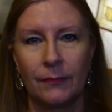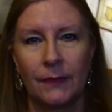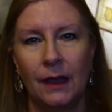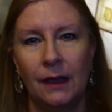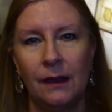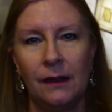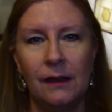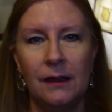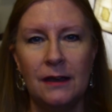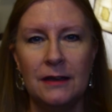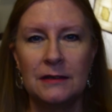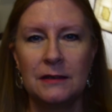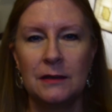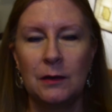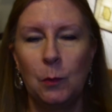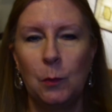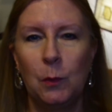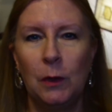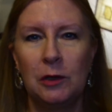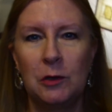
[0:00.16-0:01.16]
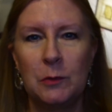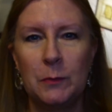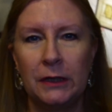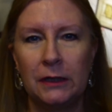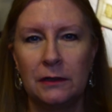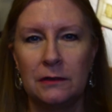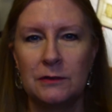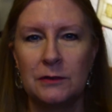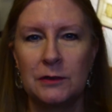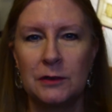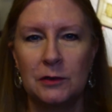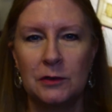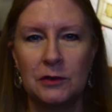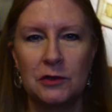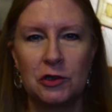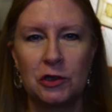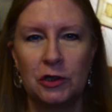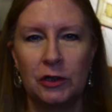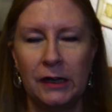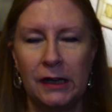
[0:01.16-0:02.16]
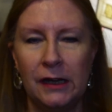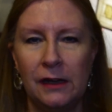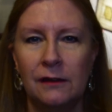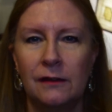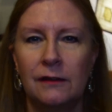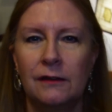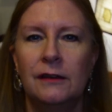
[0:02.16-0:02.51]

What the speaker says: Hi guys, welcome back to Soul's Journey.